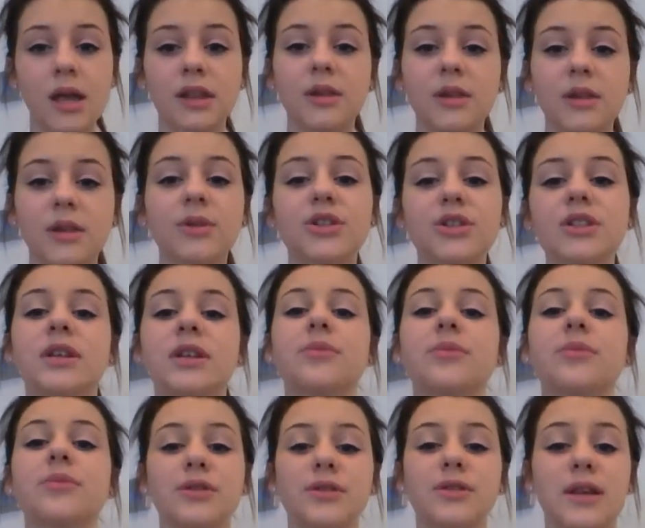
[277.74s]
The budgeting
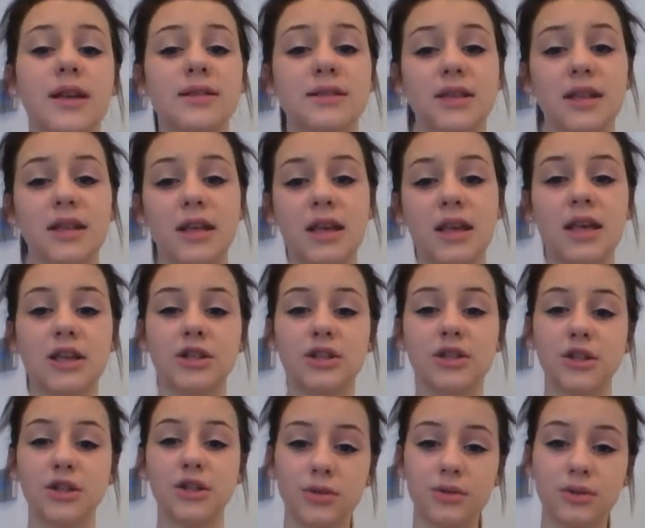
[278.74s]
process
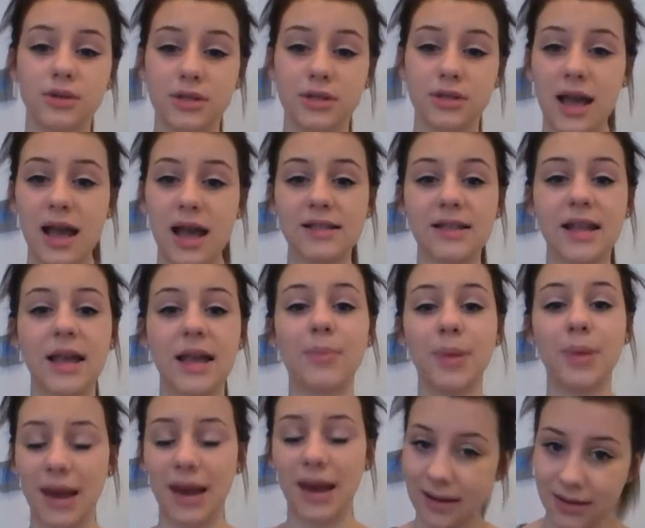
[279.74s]
is used as a
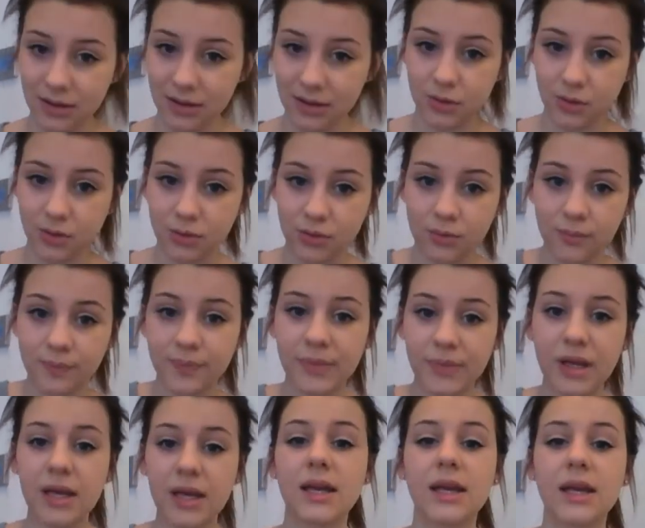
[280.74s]
planning tool,
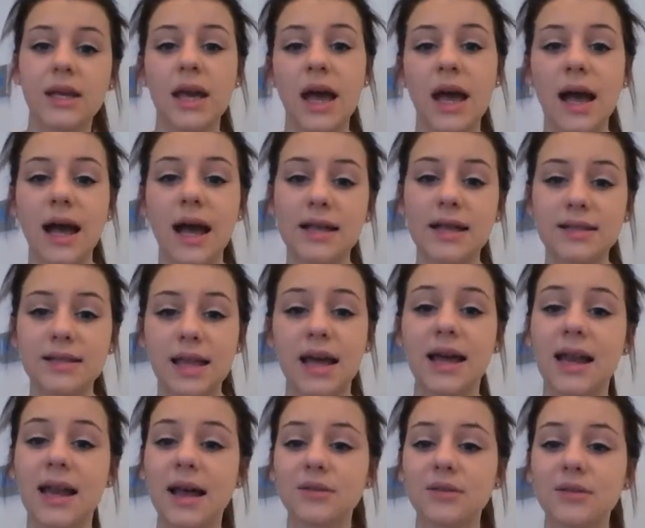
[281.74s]
as it
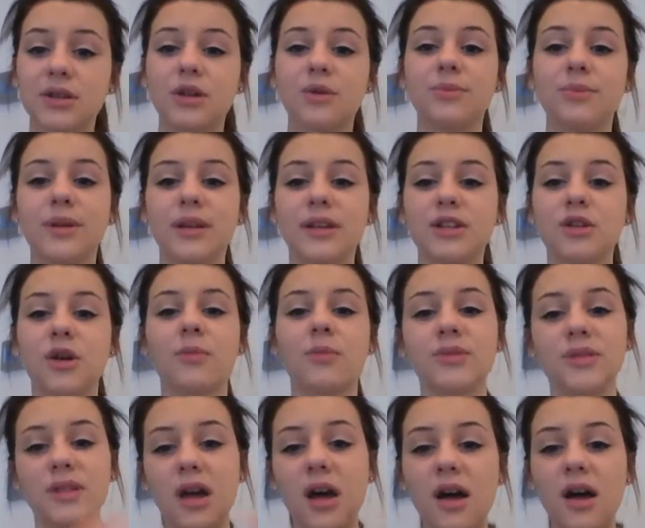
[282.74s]
allows a company to
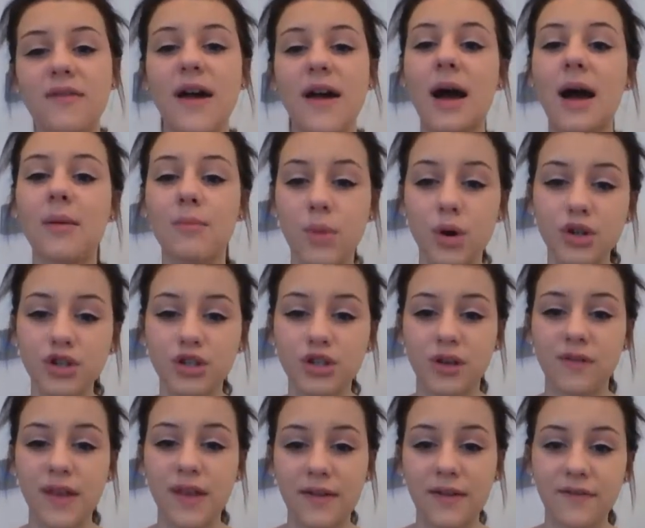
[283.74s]
observe how much
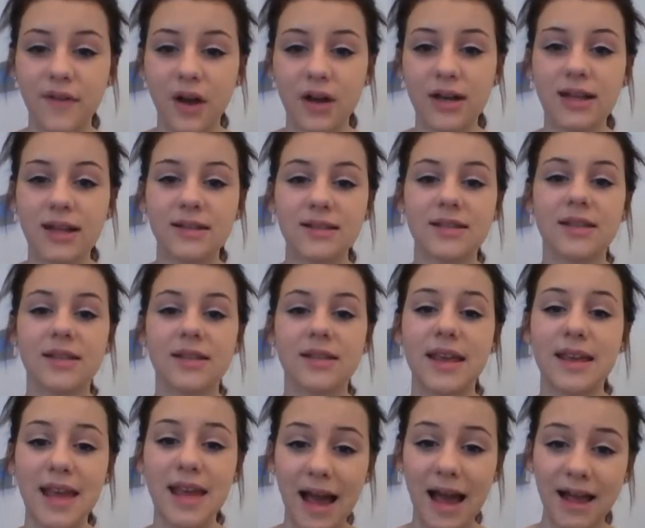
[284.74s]
of their finance they
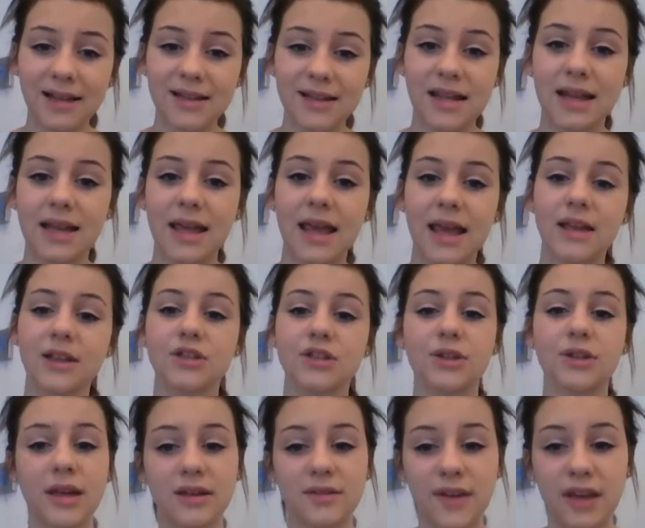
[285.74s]
can delegate
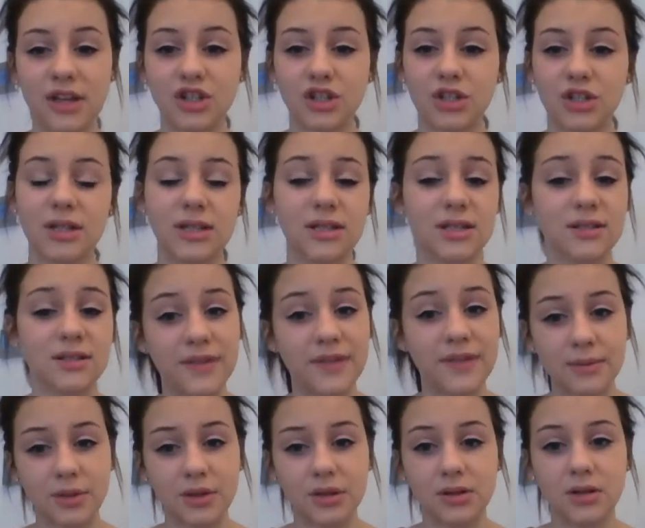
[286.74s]
to innovation and
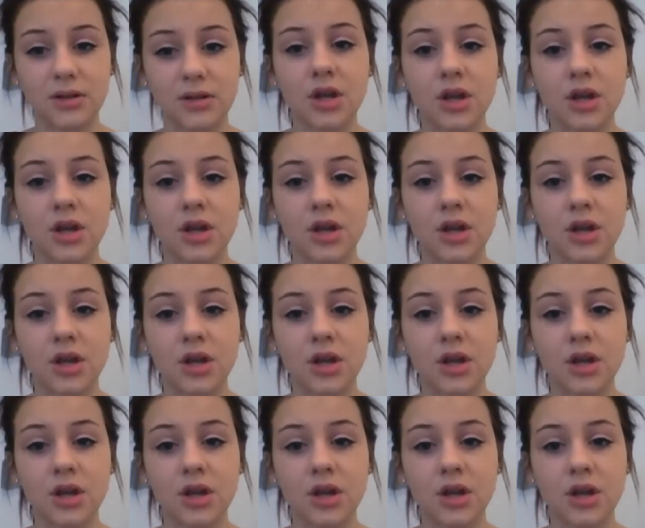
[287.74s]
development.